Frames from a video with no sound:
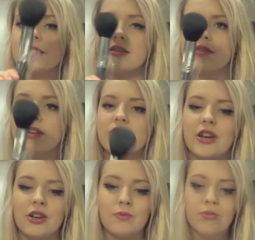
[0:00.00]
This is such
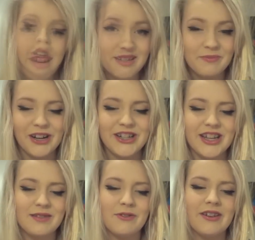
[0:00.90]
a good brush. The next brush
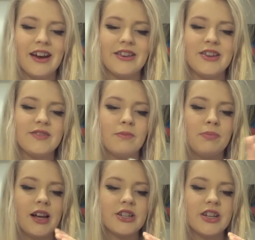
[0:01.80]
is one I use for
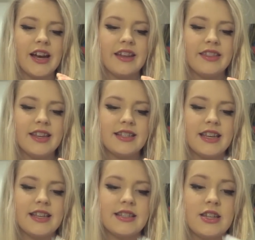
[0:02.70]
blush, and this
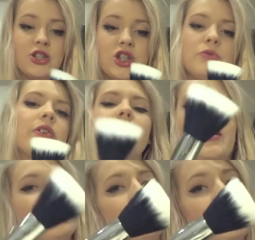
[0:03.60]
is the
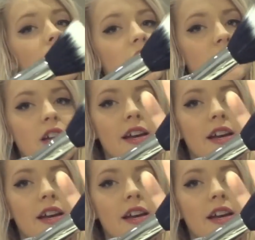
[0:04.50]
Duo-Fibre Brush,